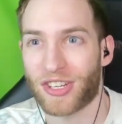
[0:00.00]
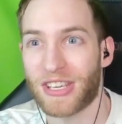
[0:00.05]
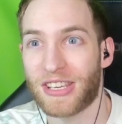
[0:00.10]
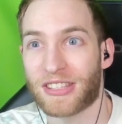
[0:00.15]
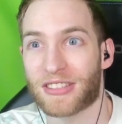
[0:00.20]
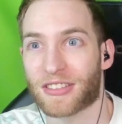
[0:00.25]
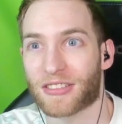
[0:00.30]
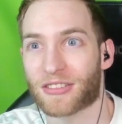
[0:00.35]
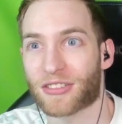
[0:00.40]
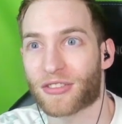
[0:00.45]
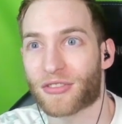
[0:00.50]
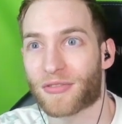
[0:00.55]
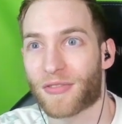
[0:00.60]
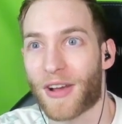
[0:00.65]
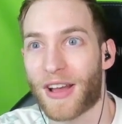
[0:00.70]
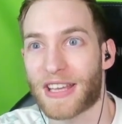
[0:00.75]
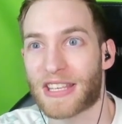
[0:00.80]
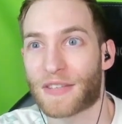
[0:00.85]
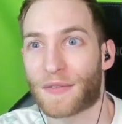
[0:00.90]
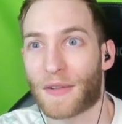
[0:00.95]
Jesus
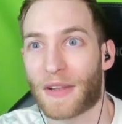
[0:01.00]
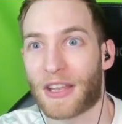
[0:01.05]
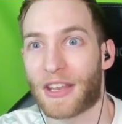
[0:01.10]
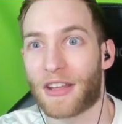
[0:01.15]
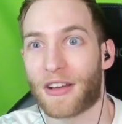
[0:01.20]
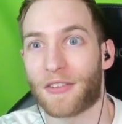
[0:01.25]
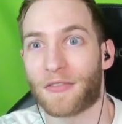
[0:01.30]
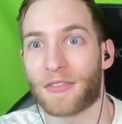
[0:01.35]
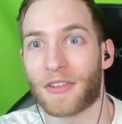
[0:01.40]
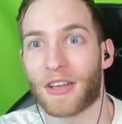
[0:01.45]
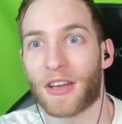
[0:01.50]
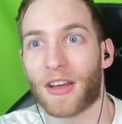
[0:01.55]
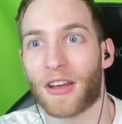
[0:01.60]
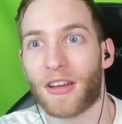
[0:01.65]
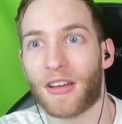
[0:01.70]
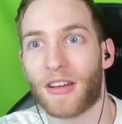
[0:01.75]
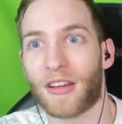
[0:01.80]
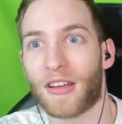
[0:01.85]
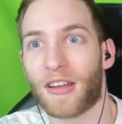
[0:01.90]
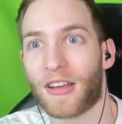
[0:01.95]
Christ, Philadelphia. Yeah, that makes
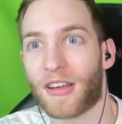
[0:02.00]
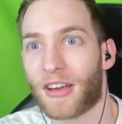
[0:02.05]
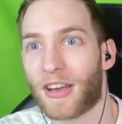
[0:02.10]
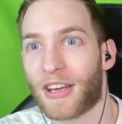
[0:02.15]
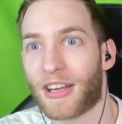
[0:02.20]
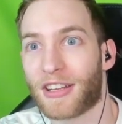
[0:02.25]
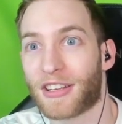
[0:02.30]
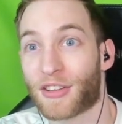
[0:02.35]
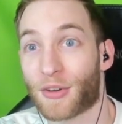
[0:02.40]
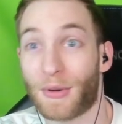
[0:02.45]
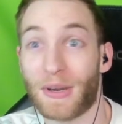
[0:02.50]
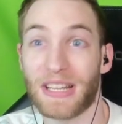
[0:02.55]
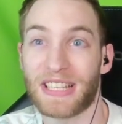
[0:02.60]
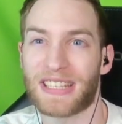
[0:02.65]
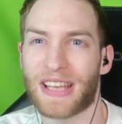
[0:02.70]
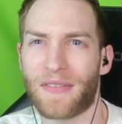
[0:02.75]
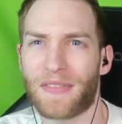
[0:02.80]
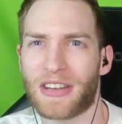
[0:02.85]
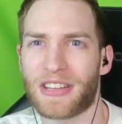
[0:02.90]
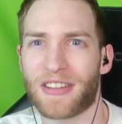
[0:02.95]
sense.
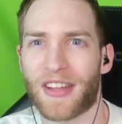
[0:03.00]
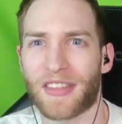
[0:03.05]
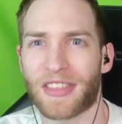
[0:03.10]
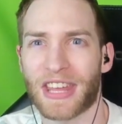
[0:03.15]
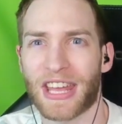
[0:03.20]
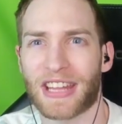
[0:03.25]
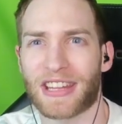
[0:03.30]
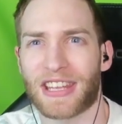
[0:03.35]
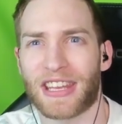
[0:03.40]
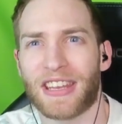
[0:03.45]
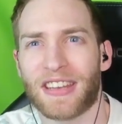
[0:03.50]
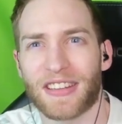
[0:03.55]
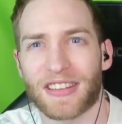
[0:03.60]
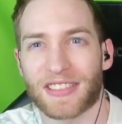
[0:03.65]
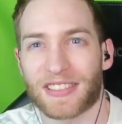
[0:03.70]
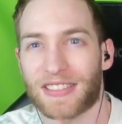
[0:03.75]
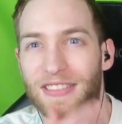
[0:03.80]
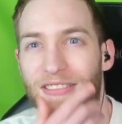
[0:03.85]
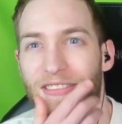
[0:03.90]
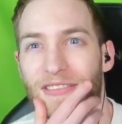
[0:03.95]
27-0 at the end of
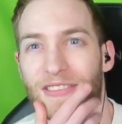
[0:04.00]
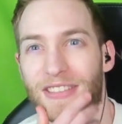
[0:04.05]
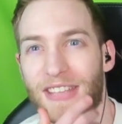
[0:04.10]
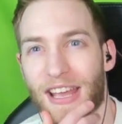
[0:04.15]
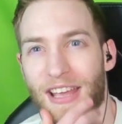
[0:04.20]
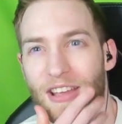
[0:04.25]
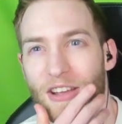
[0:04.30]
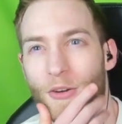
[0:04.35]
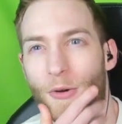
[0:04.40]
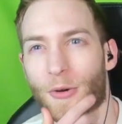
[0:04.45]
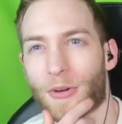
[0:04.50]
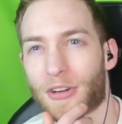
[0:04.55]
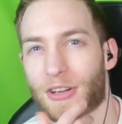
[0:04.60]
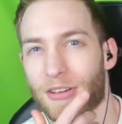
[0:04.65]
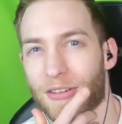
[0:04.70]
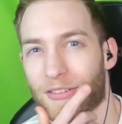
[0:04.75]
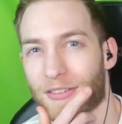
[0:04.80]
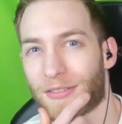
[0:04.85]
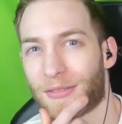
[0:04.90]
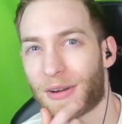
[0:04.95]
the second
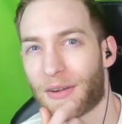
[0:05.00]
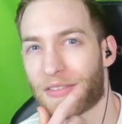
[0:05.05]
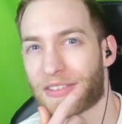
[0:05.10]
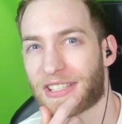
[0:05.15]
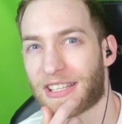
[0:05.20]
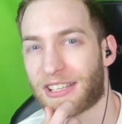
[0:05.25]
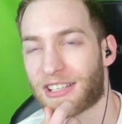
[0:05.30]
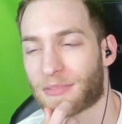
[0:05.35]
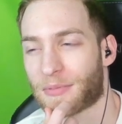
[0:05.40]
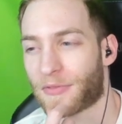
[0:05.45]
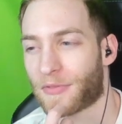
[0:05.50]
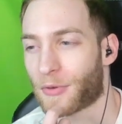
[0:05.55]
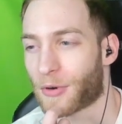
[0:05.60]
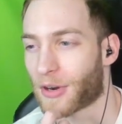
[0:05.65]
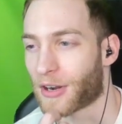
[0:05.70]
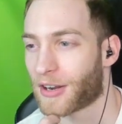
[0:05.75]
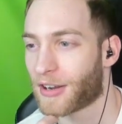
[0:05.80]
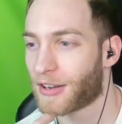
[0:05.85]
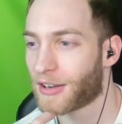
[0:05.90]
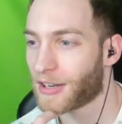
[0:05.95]
quarter? Or have I seen this before?